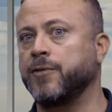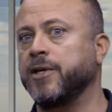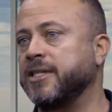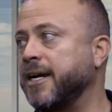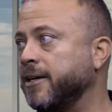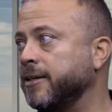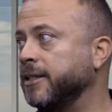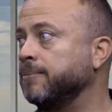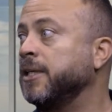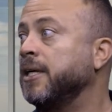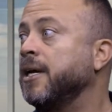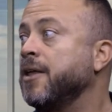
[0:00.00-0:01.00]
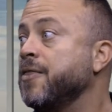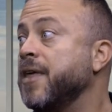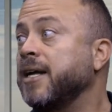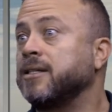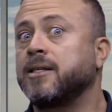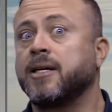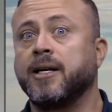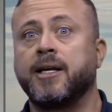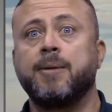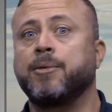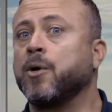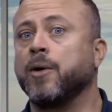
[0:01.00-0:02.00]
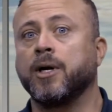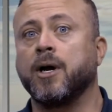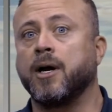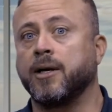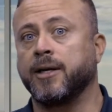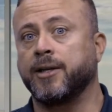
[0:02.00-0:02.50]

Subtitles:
retiring, that's going to keep going on.